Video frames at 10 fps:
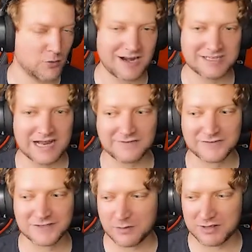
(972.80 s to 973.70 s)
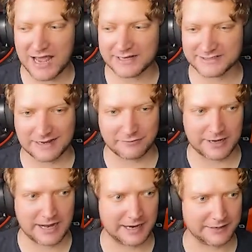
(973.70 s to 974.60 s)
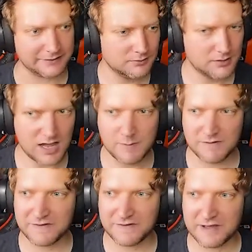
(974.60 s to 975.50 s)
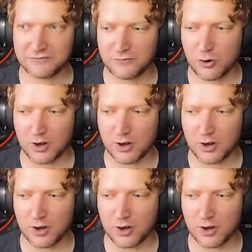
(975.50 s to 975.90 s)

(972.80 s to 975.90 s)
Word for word: does it have to be a black severed hand? I'm offended for